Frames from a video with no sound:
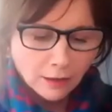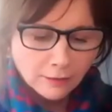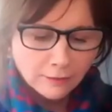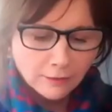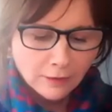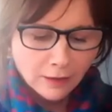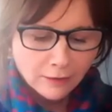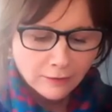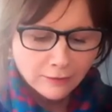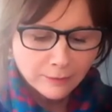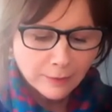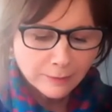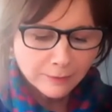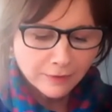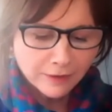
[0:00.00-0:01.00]
I, I
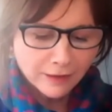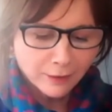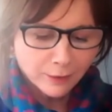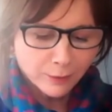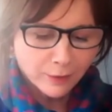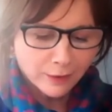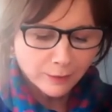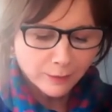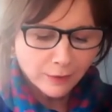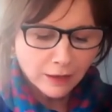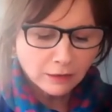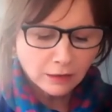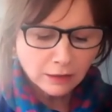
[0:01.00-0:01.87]
remember that quite well.